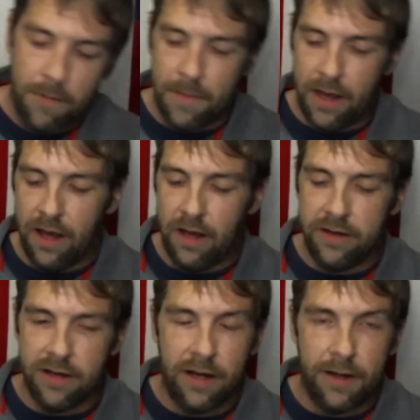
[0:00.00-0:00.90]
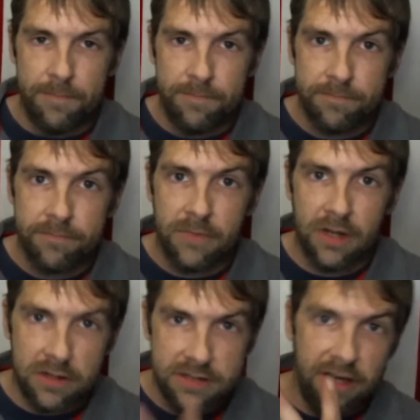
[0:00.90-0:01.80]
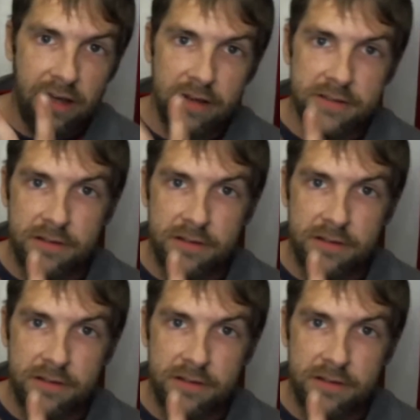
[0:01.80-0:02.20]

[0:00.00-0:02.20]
And I'll see you guys in